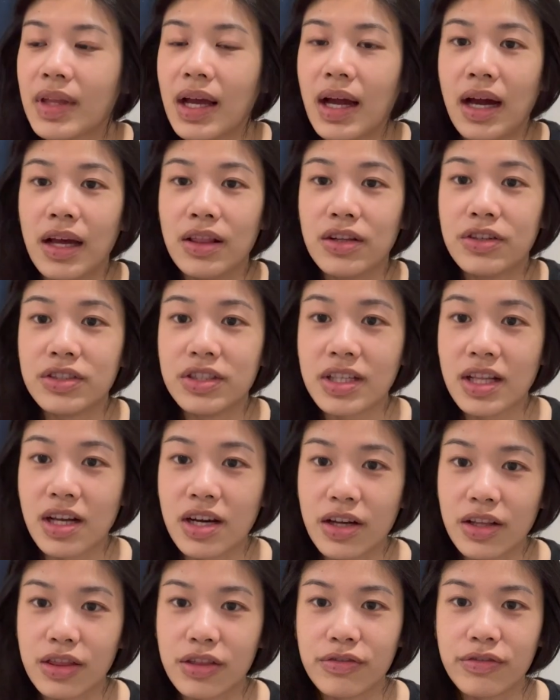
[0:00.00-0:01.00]
I learned a
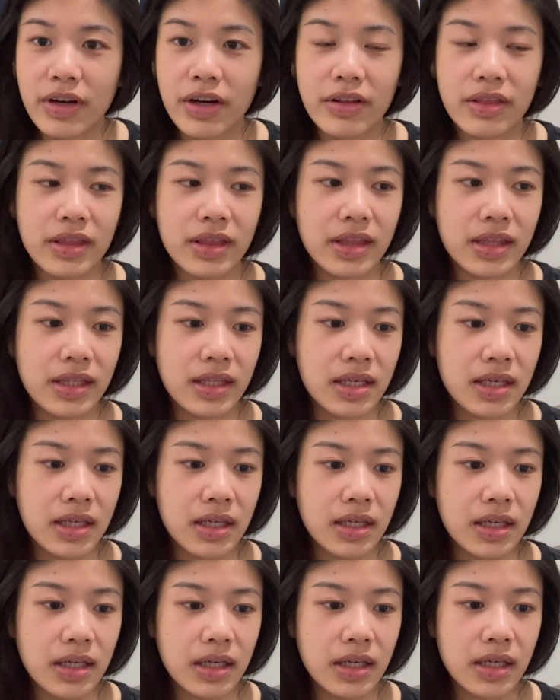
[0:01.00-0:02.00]
lot throughout
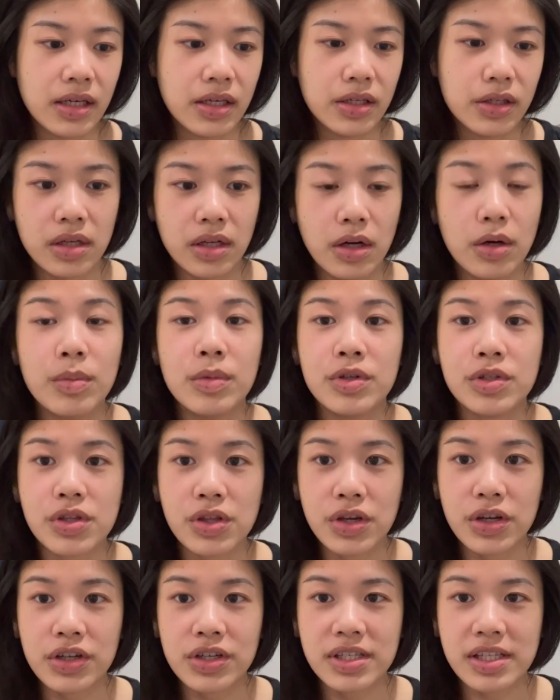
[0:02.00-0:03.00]
the almost
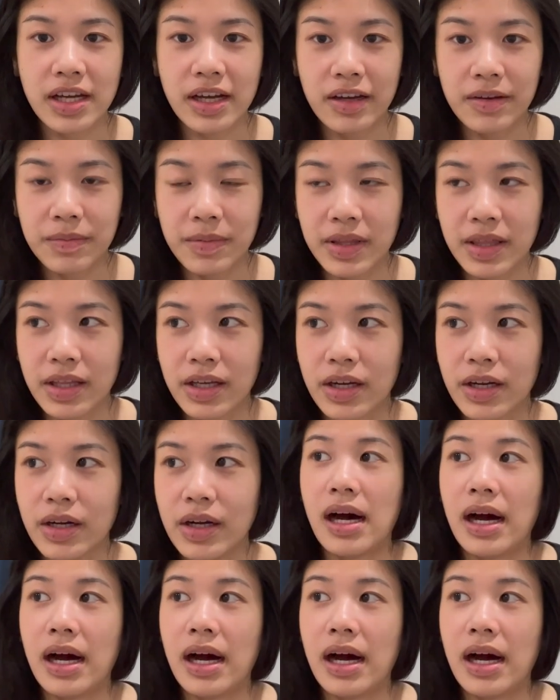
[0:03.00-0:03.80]
three years that I've been there.